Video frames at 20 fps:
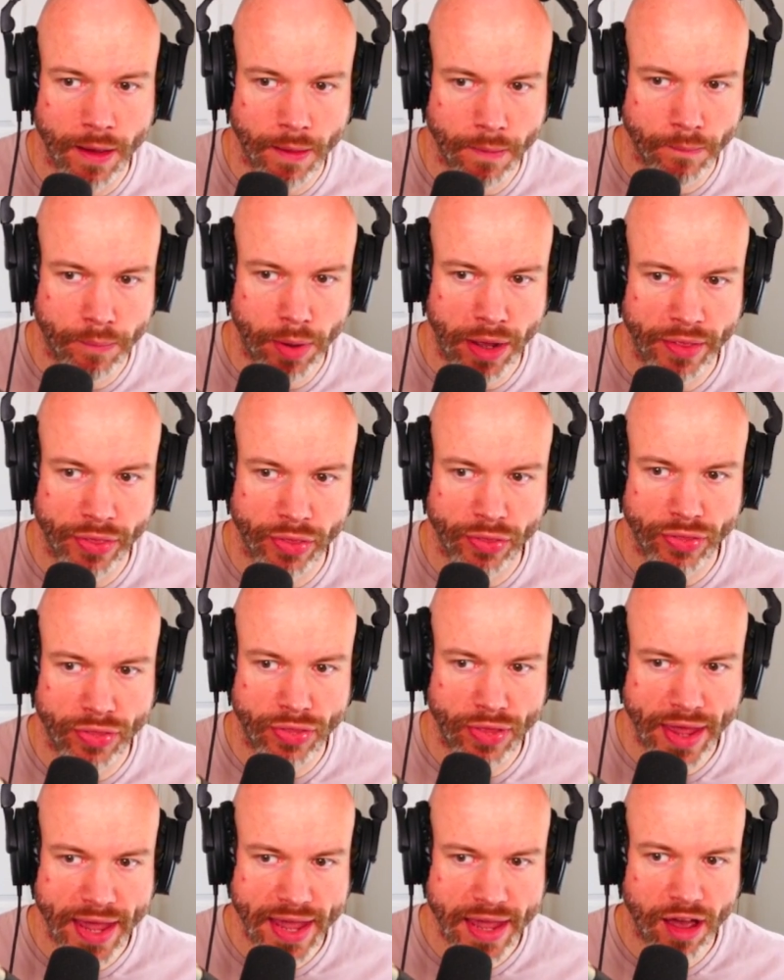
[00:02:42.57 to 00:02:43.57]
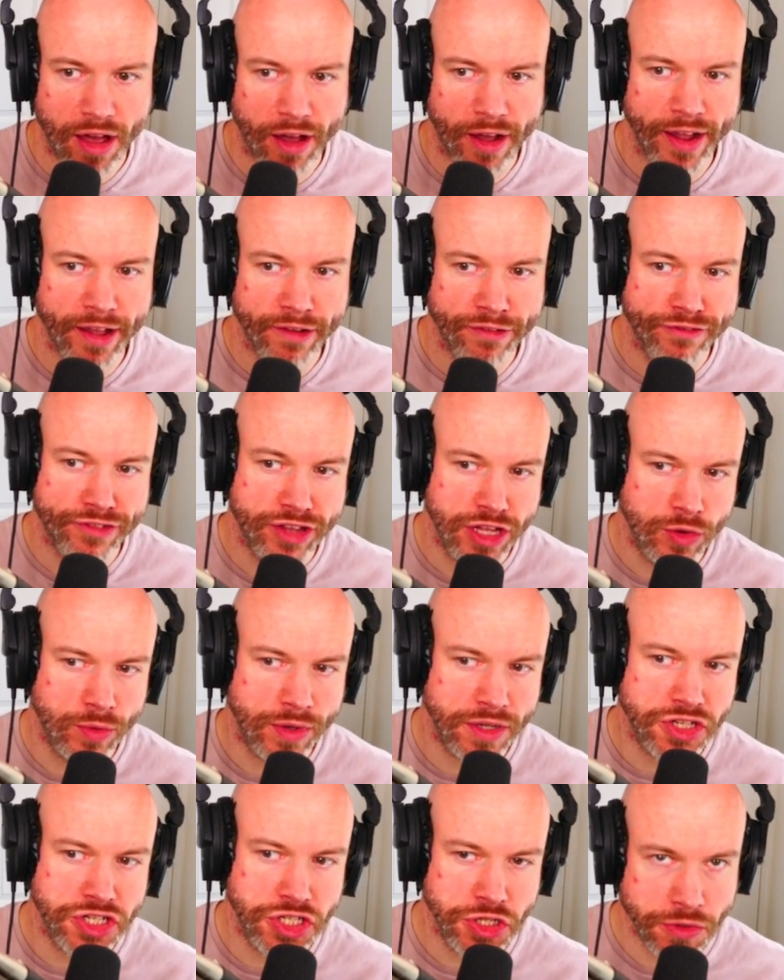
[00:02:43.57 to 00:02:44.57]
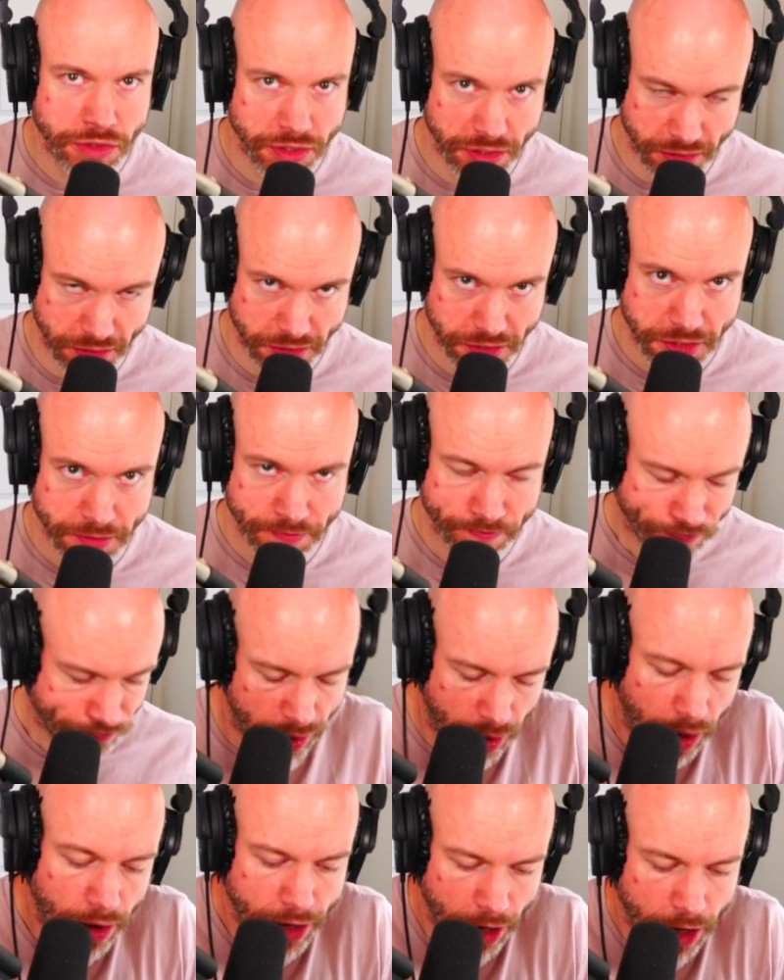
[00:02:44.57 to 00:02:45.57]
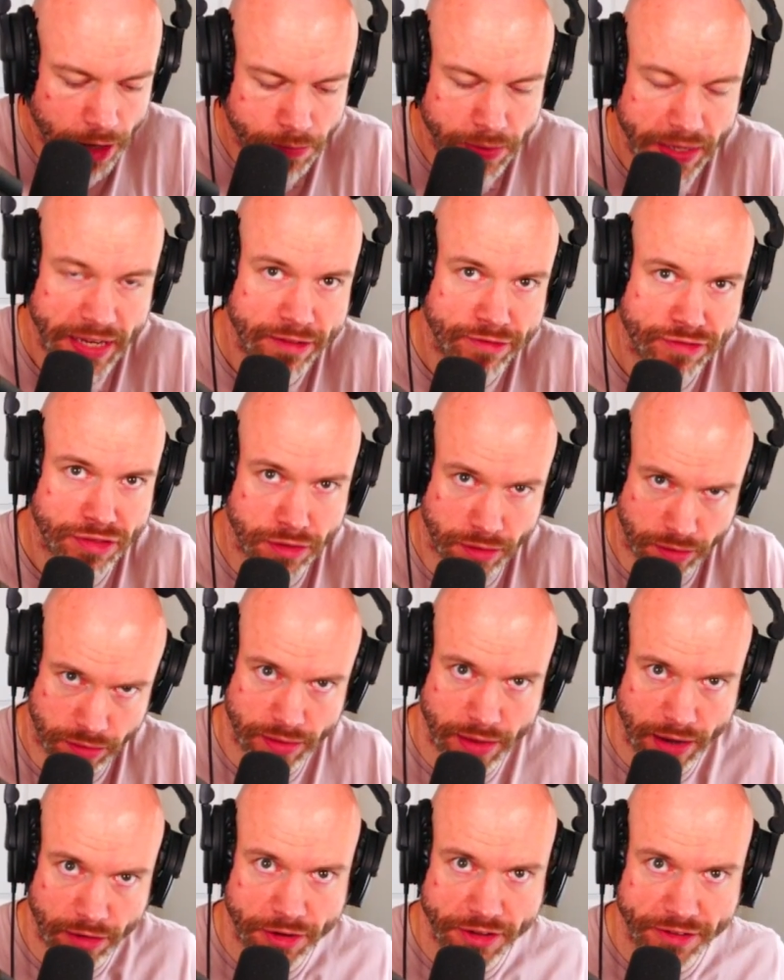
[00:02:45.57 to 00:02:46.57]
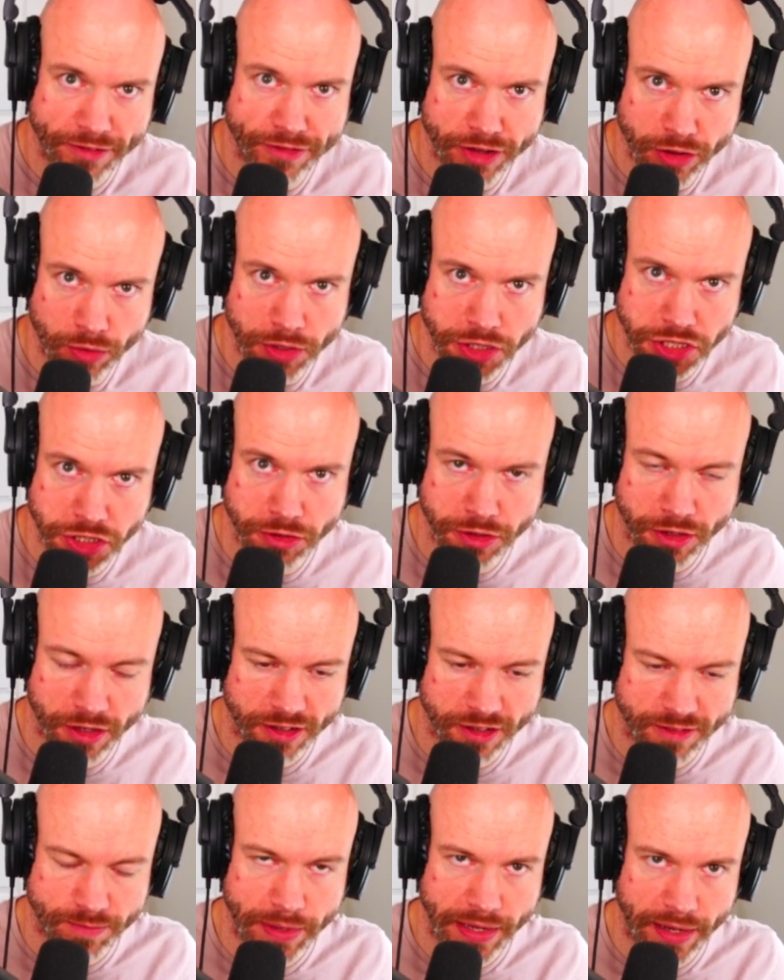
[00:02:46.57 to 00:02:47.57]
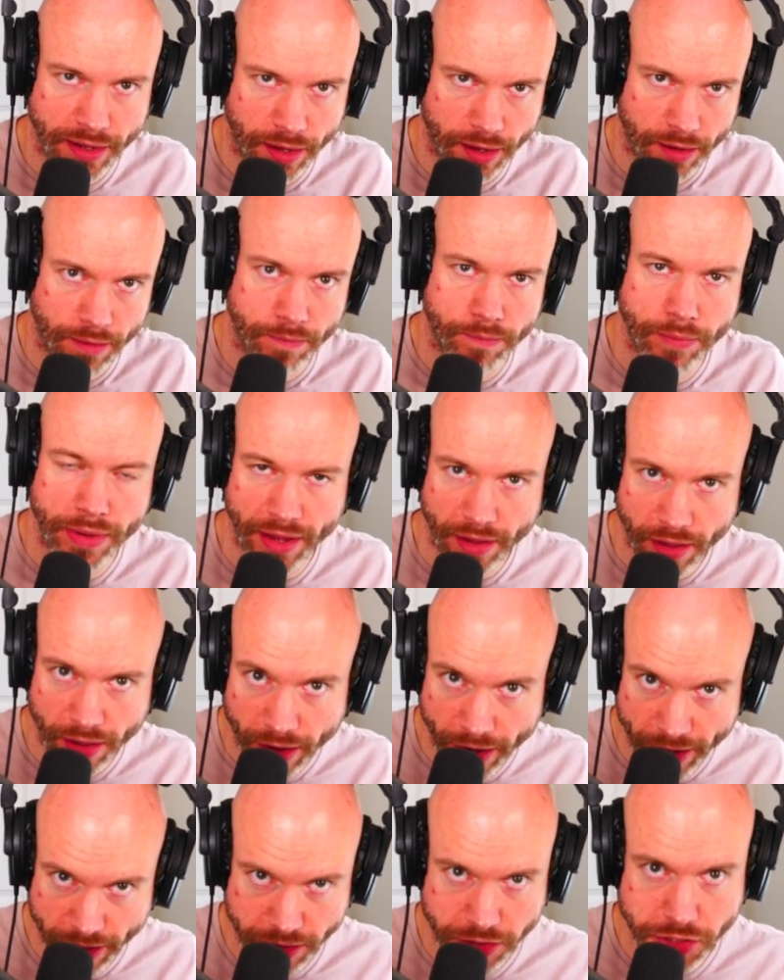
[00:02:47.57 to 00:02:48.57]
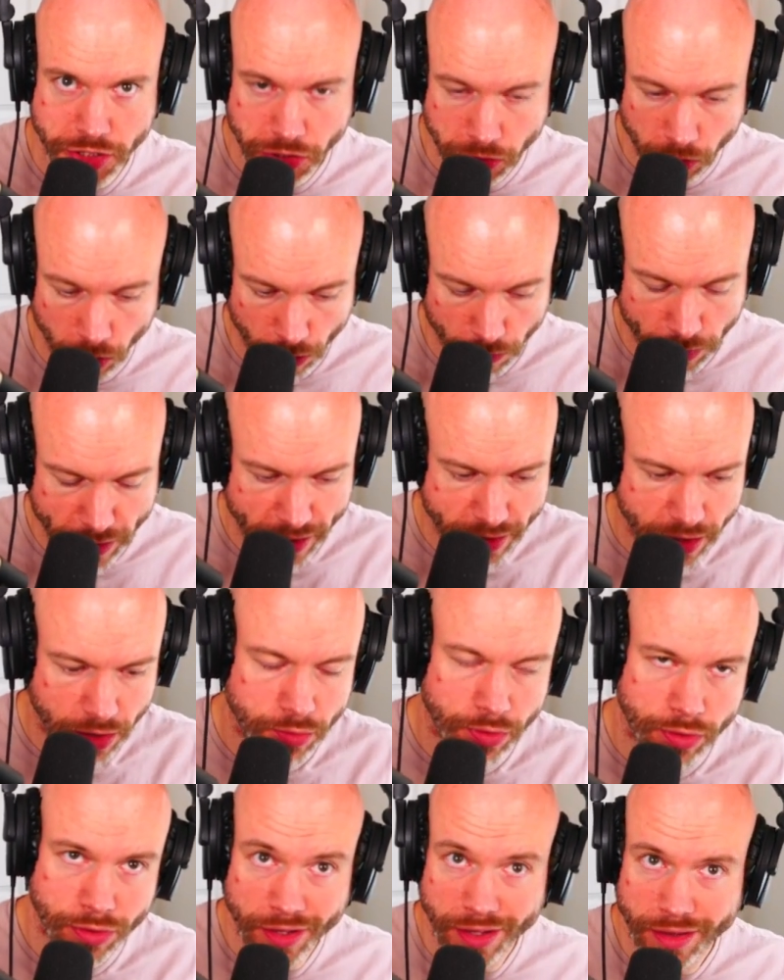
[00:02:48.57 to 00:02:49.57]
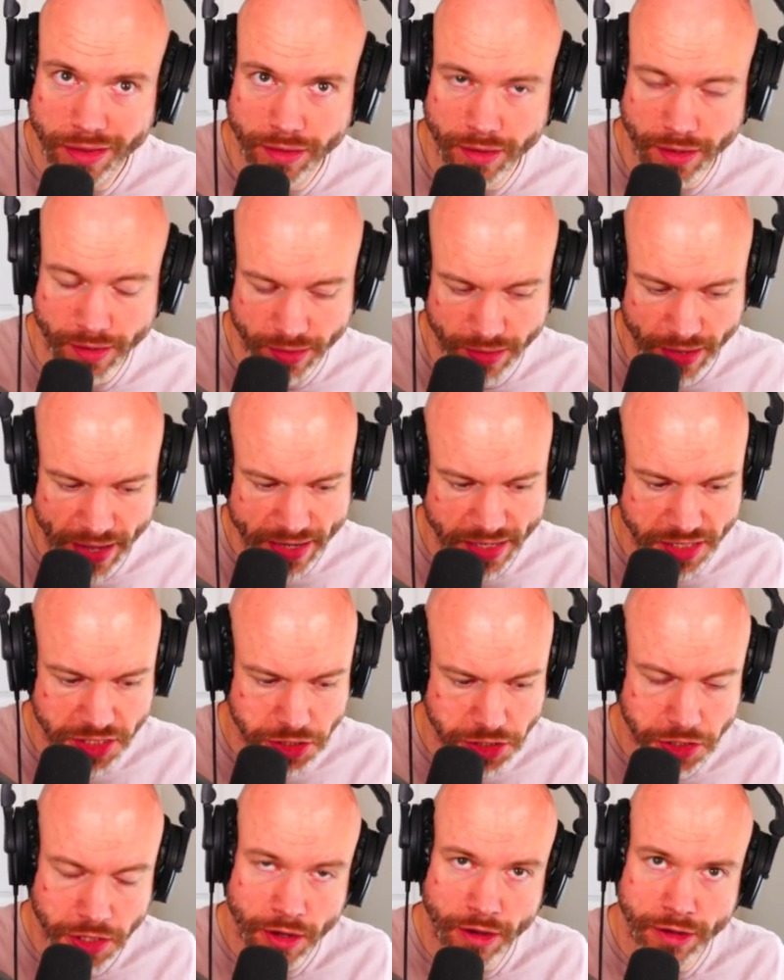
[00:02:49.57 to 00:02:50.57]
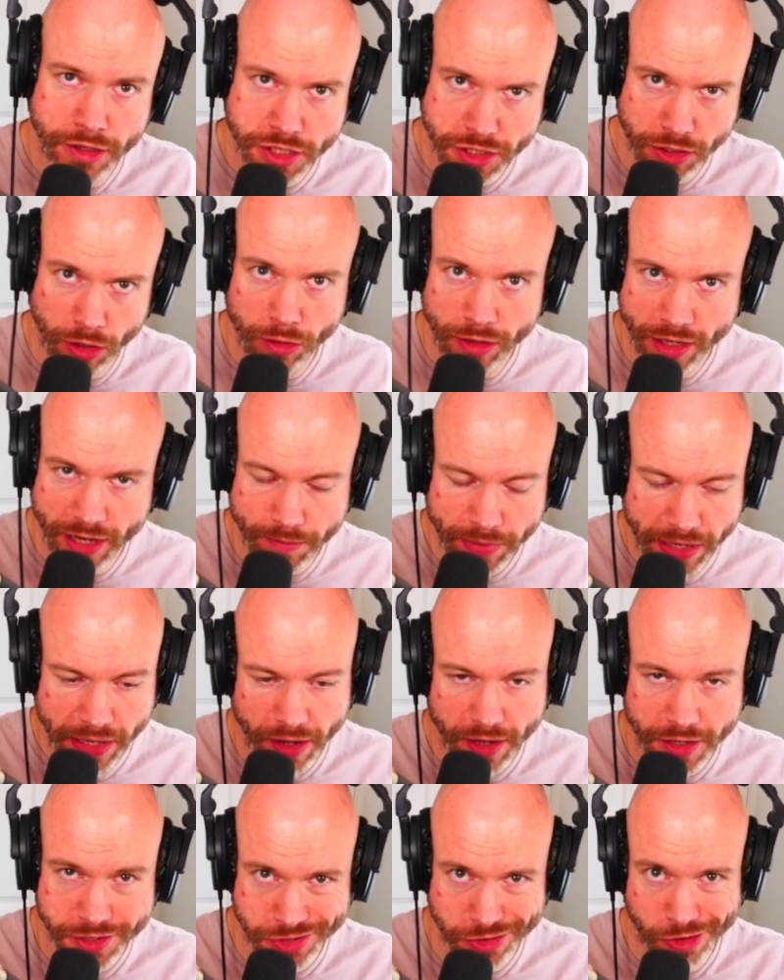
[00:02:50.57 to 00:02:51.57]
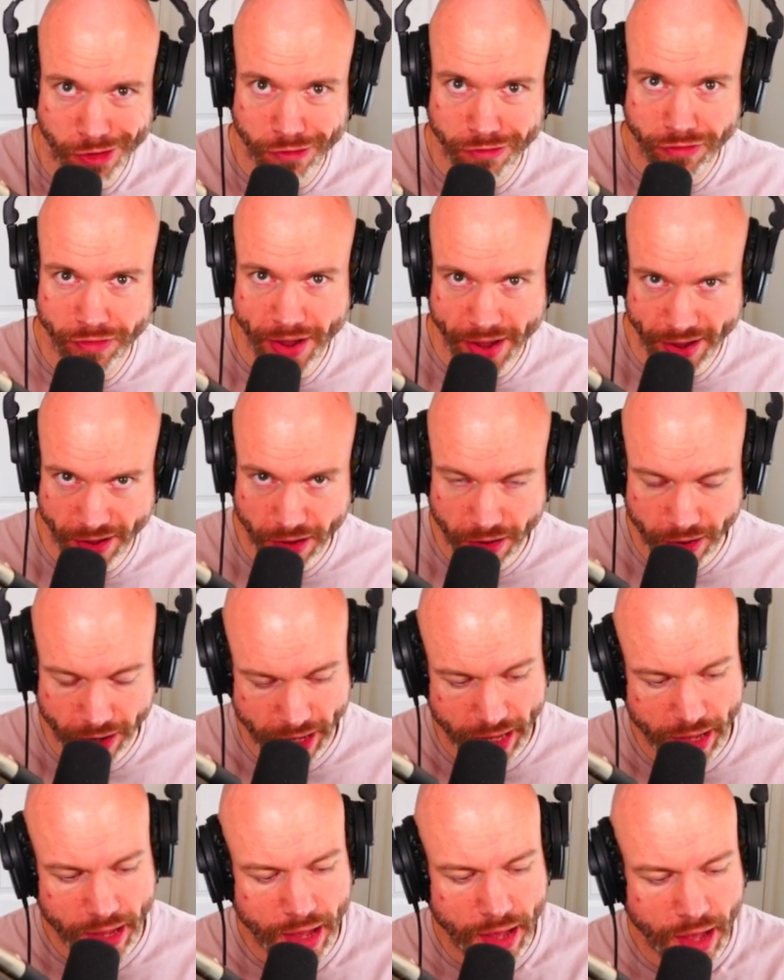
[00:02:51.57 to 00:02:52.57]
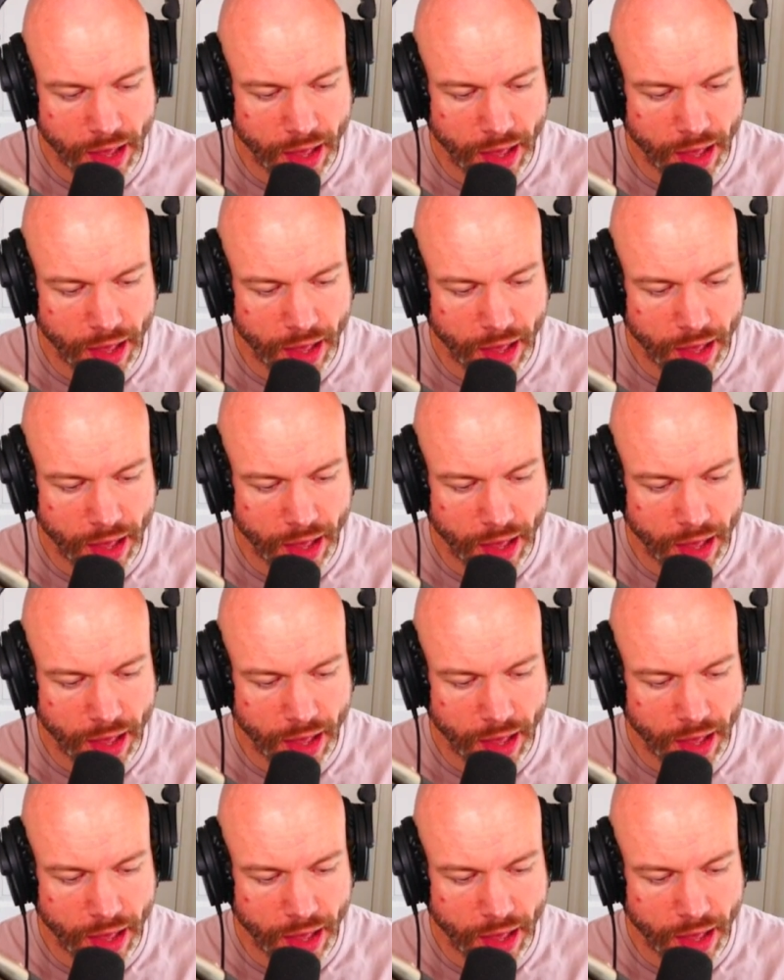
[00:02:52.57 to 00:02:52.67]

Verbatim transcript: But they hire fewer juniors. I, I, I believe that there is fewer juniors being, being hired, sure, but I don't think that that is solely because of A I.